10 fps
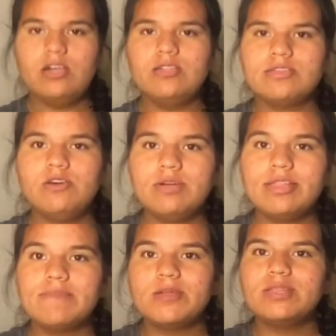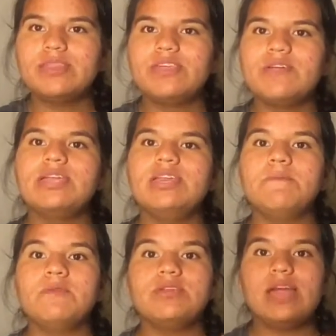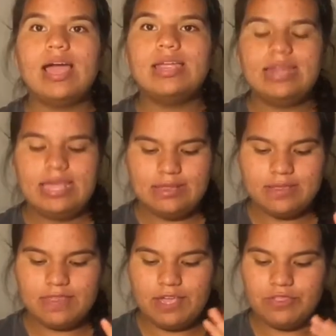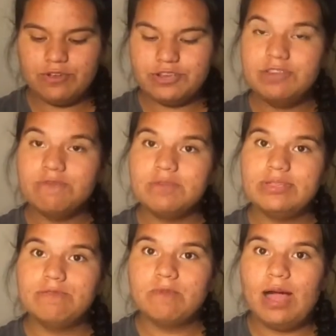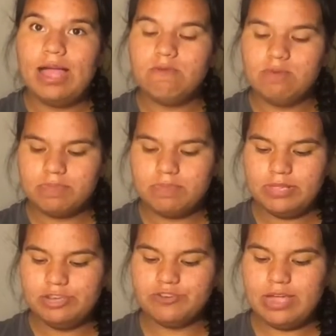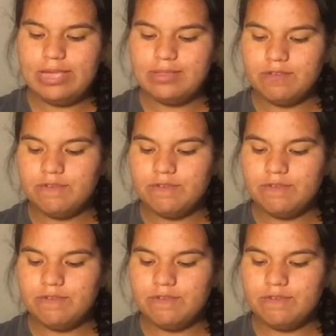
So, conspiracy theory number 9 is that 13 Reasons Why was plagiarized